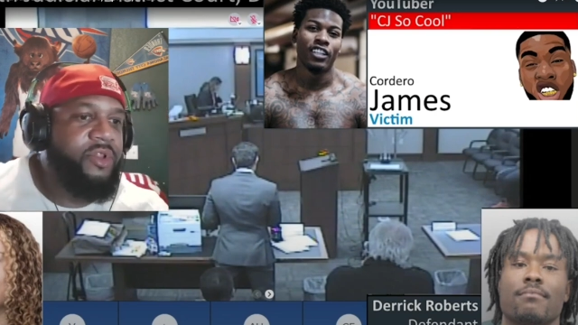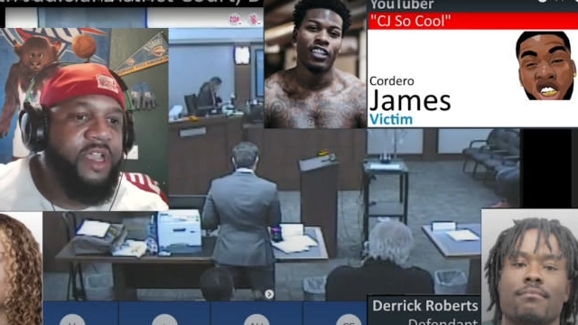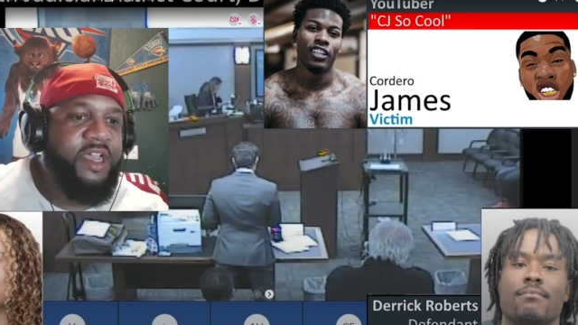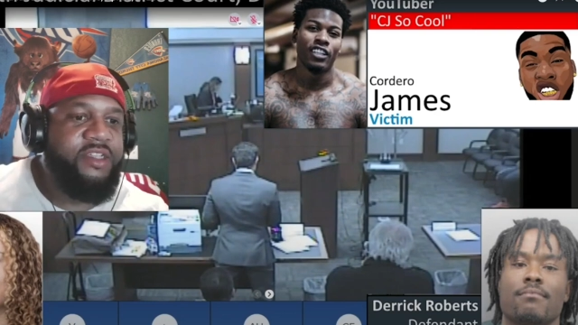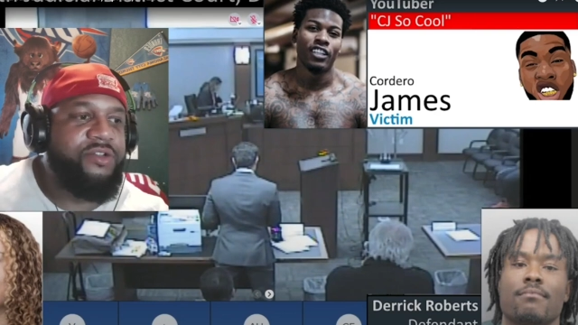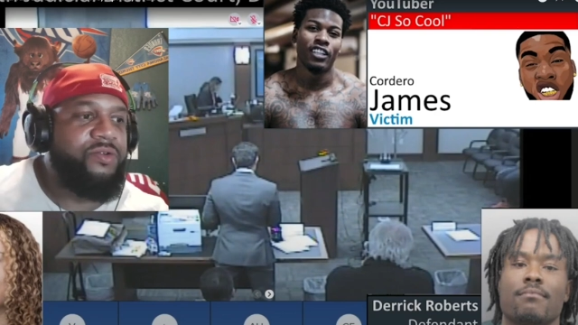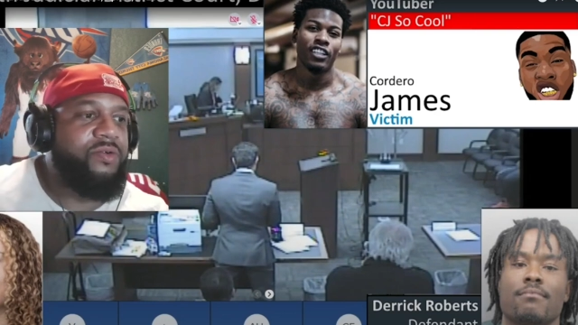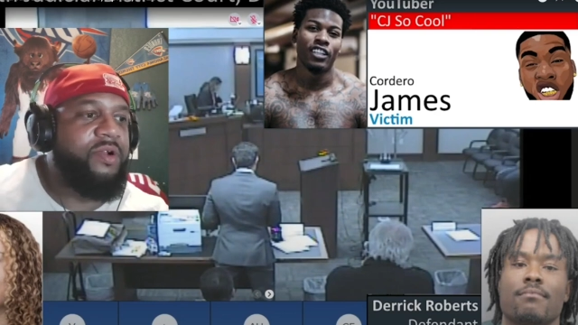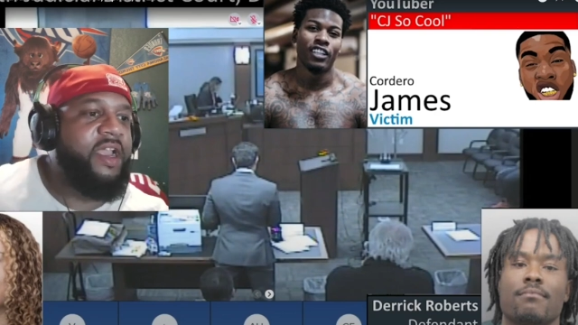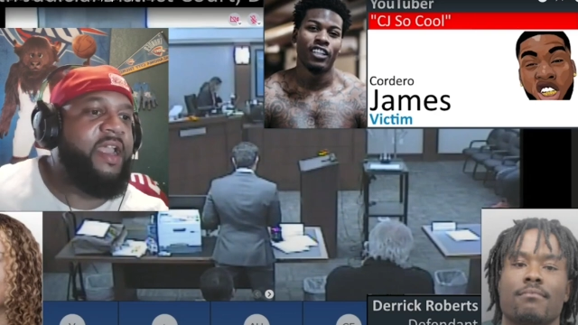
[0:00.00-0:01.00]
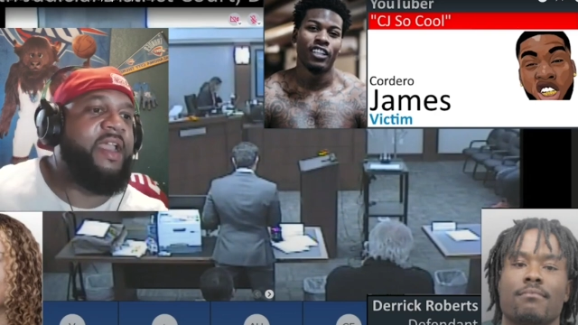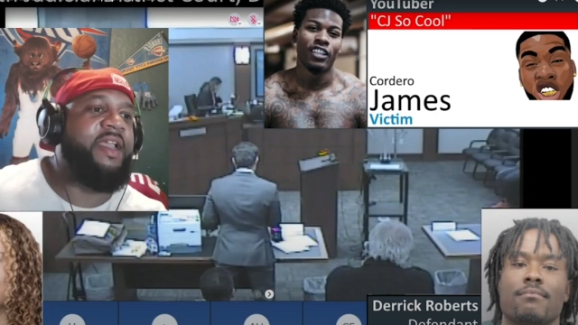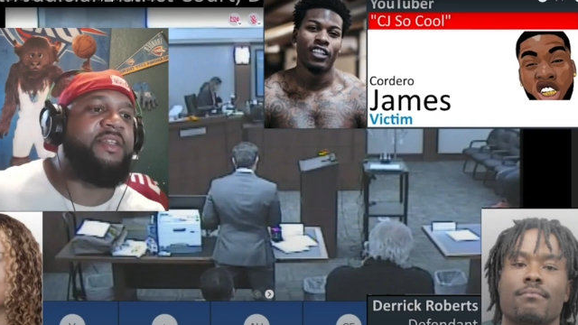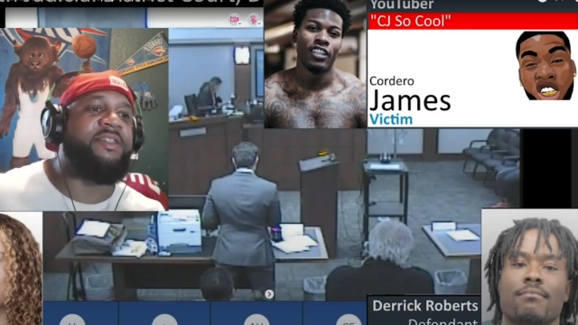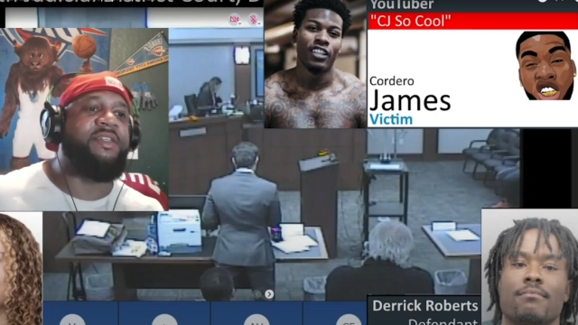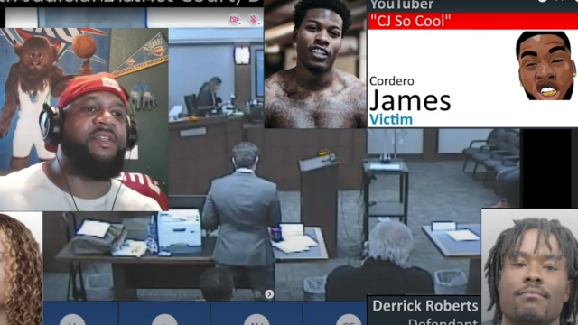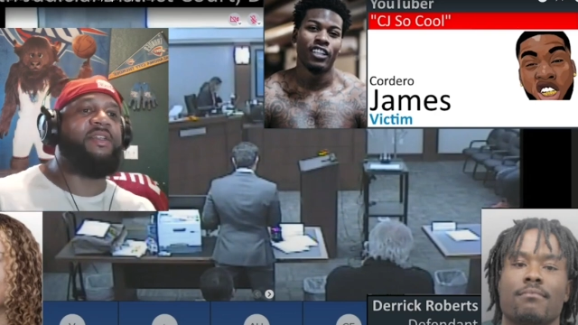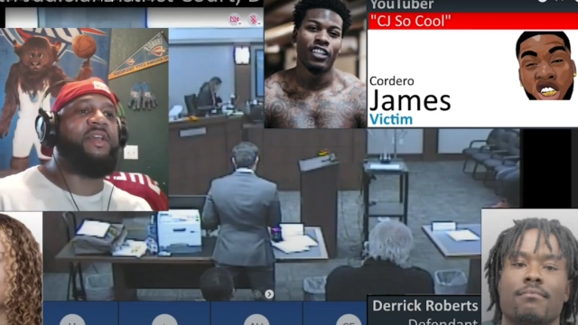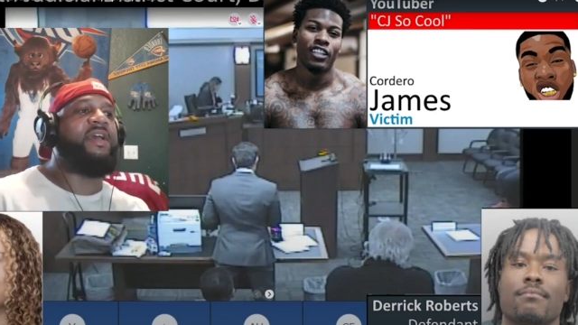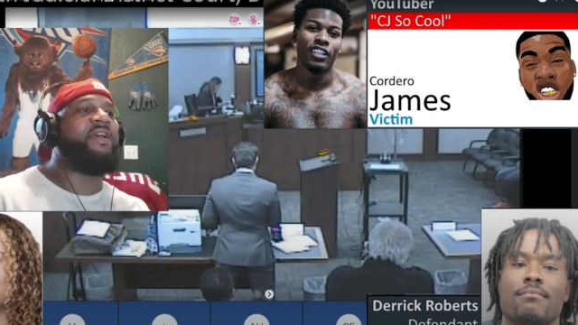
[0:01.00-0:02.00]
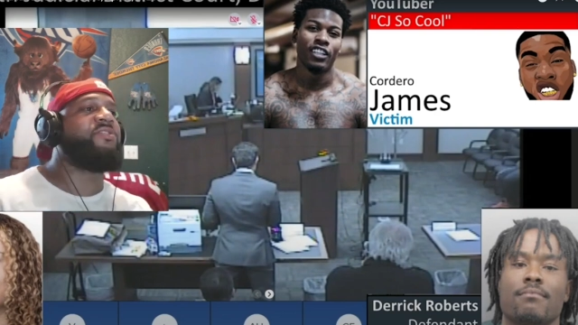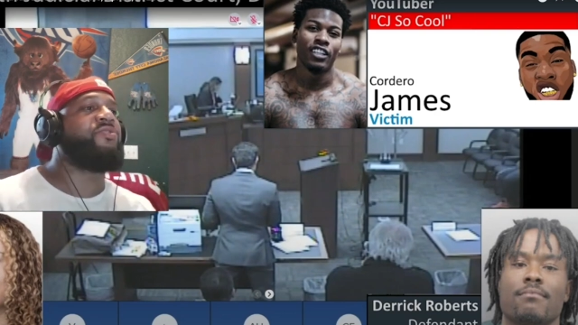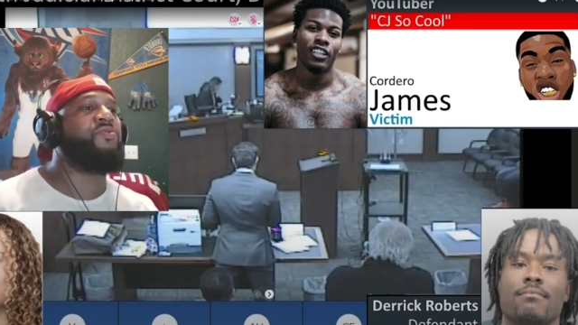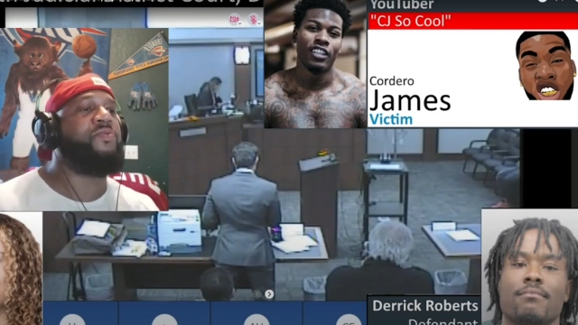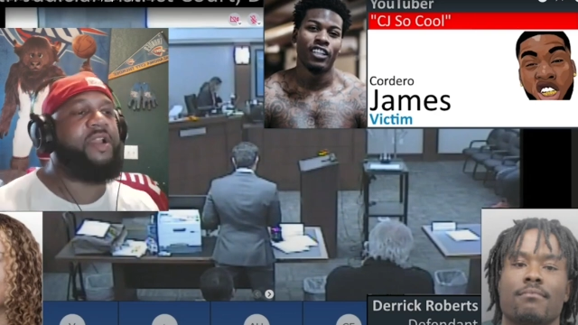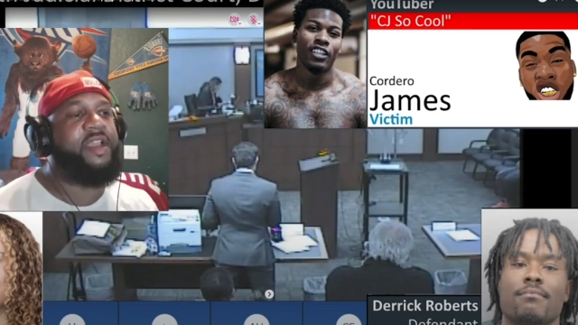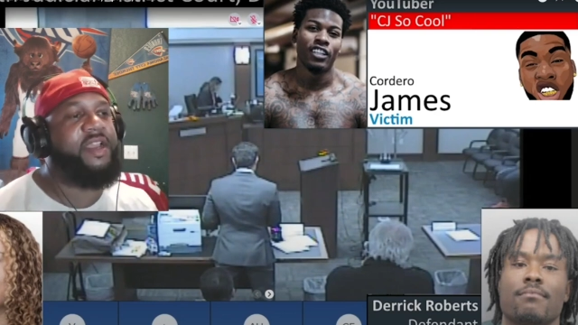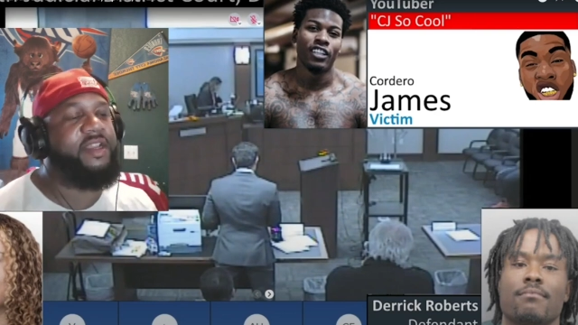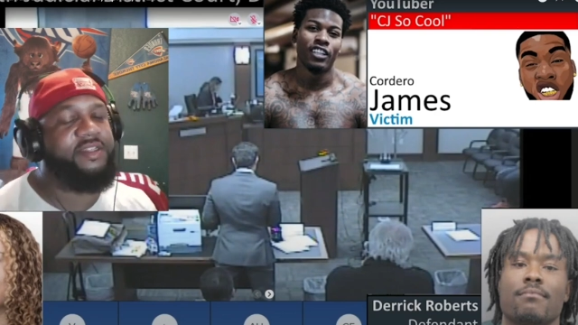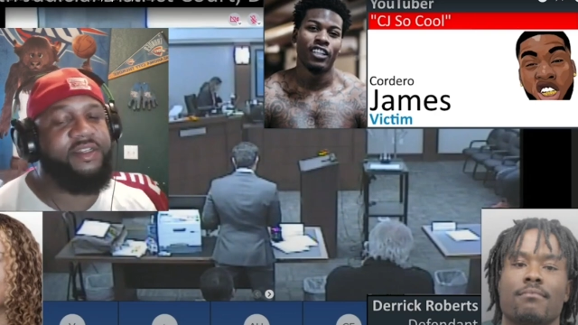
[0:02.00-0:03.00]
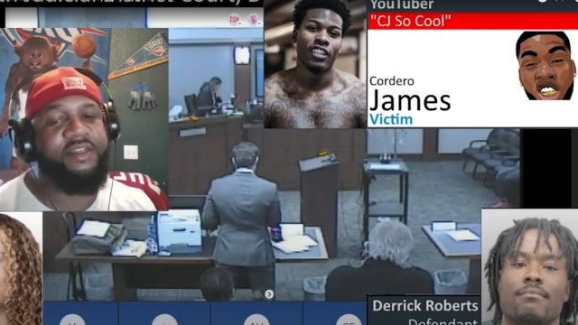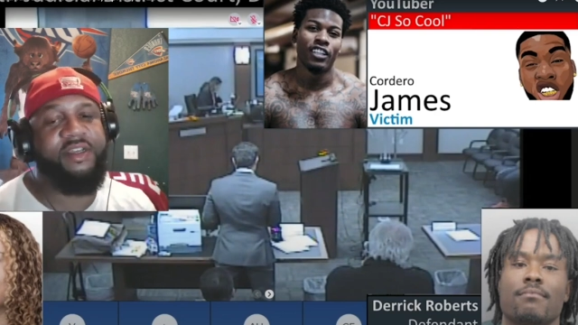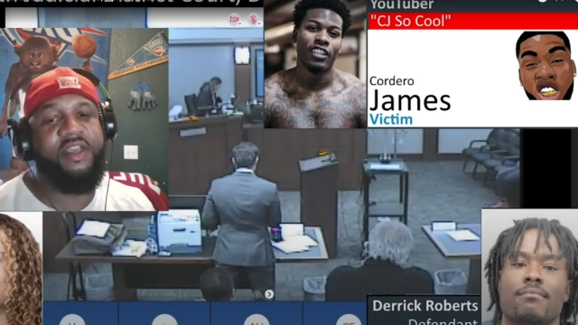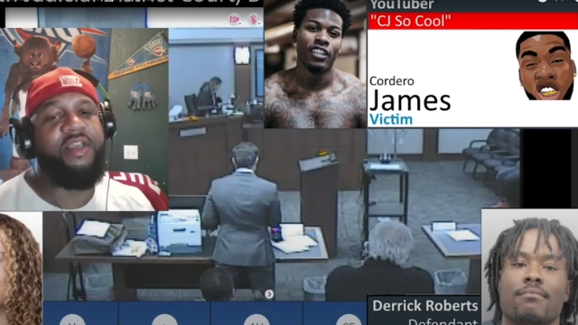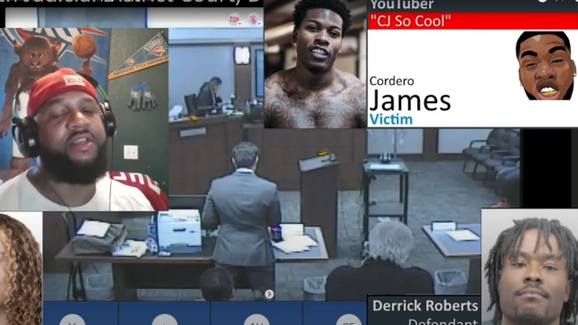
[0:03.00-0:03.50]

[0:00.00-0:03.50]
Speaker 1: That's crazy. That's crazy.